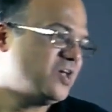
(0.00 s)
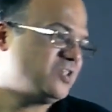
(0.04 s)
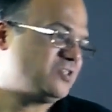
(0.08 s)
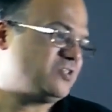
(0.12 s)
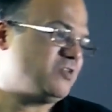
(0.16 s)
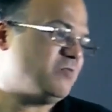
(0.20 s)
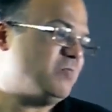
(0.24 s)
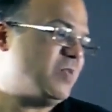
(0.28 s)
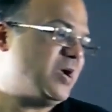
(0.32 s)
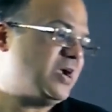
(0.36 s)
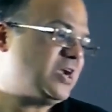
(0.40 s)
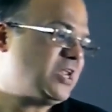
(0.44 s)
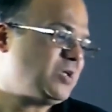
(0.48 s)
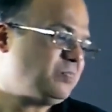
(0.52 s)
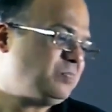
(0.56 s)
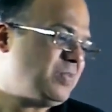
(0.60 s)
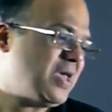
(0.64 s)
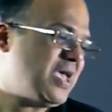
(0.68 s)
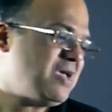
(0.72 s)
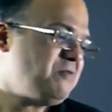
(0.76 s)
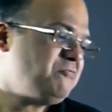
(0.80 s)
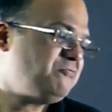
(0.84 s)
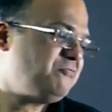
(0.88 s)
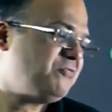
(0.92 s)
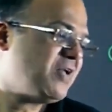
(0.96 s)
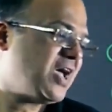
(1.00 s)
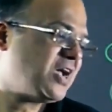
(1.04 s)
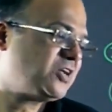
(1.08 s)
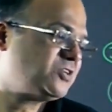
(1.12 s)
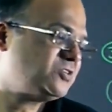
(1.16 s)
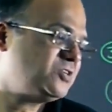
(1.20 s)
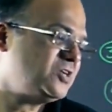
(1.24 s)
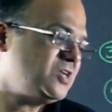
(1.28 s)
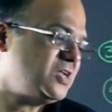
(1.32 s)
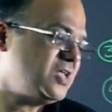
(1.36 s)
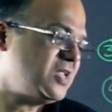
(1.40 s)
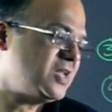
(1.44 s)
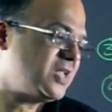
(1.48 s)
So multiply
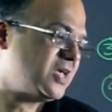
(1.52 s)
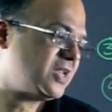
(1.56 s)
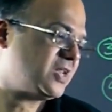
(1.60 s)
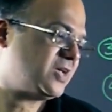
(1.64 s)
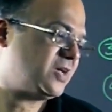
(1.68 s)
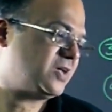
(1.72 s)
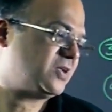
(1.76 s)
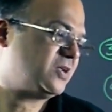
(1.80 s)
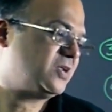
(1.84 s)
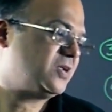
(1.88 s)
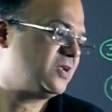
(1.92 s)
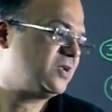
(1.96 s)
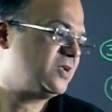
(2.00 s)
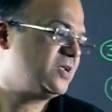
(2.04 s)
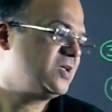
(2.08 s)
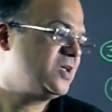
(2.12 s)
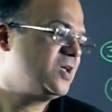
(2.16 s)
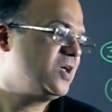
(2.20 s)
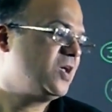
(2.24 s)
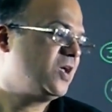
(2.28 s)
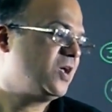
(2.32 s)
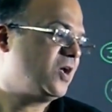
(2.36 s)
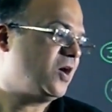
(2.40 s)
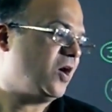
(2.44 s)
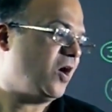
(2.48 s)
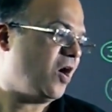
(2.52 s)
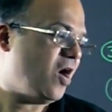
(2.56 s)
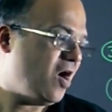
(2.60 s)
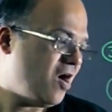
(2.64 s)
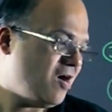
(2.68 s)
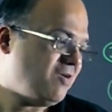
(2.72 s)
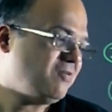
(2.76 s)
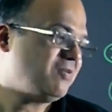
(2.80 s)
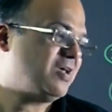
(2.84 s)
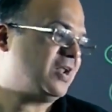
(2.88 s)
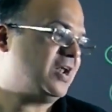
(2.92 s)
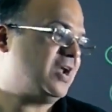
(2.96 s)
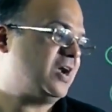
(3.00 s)
fractional error
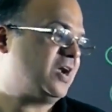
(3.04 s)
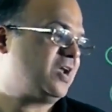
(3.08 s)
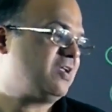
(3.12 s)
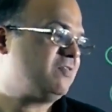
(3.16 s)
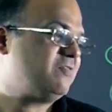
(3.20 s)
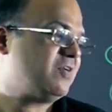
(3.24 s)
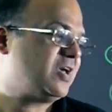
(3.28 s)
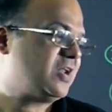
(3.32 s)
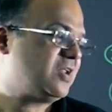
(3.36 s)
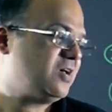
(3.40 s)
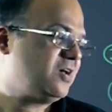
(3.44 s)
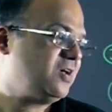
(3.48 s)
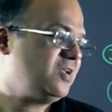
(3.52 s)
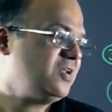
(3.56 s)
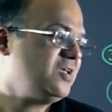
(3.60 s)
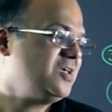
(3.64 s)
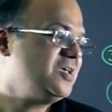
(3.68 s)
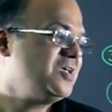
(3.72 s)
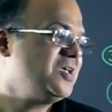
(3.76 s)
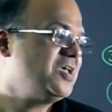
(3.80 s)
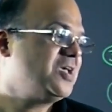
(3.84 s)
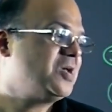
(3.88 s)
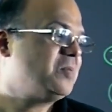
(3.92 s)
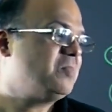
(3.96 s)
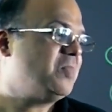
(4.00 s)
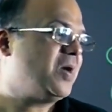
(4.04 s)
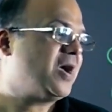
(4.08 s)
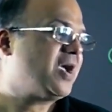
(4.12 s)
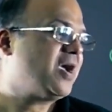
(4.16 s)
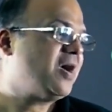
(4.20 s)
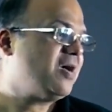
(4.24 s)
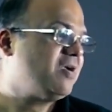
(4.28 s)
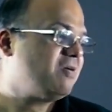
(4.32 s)
or relative error by